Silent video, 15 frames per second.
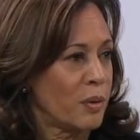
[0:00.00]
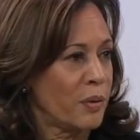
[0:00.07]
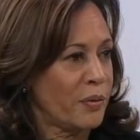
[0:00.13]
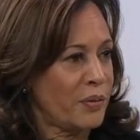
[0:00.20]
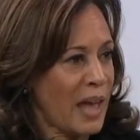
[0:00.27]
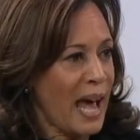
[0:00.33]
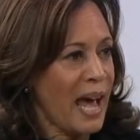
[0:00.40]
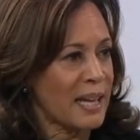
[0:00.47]

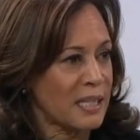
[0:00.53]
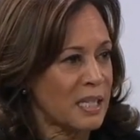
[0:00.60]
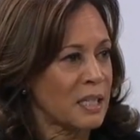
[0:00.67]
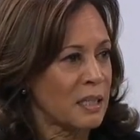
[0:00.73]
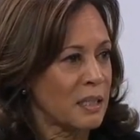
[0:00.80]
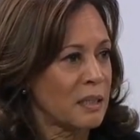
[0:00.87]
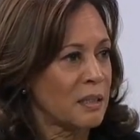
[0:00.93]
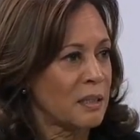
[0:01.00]
that
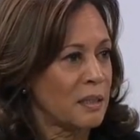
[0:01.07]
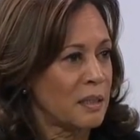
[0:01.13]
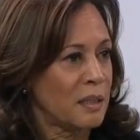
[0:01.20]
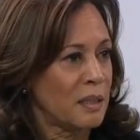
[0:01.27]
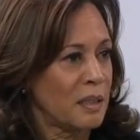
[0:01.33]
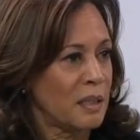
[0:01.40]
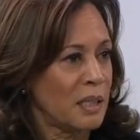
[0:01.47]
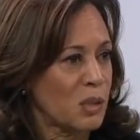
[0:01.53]

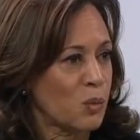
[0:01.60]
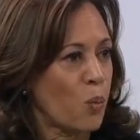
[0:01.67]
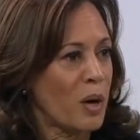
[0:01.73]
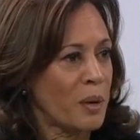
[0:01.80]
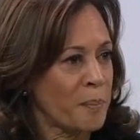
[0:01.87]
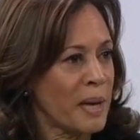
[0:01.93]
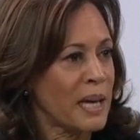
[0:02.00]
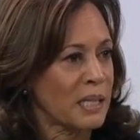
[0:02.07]
is
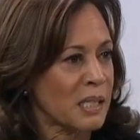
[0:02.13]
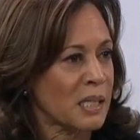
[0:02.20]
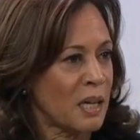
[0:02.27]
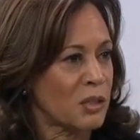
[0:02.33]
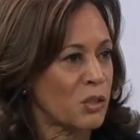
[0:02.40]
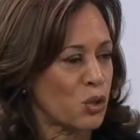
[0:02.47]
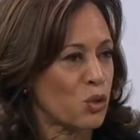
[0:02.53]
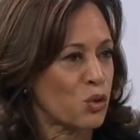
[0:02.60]
what makes
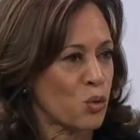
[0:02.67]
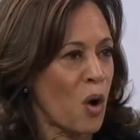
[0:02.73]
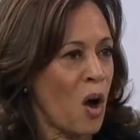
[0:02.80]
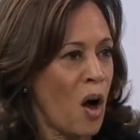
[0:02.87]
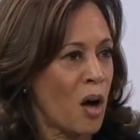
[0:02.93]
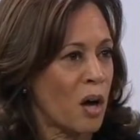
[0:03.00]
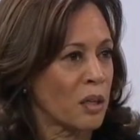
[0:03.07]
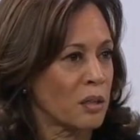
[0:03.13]
us
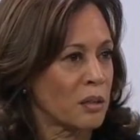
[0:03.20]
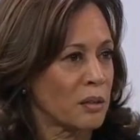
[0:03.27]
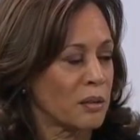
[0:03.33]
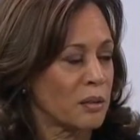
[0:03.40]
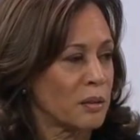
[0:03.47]
strong.